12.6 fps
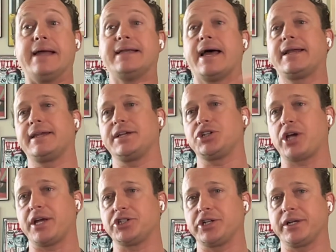identity
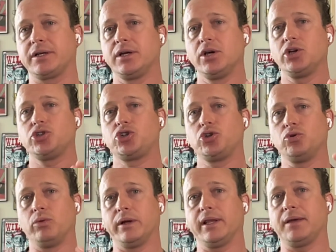changing
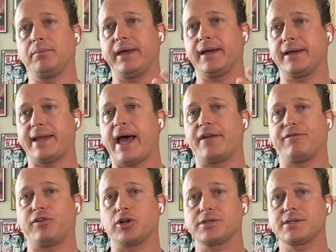to really being a
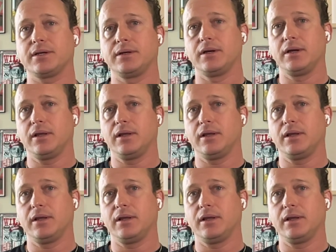dad first.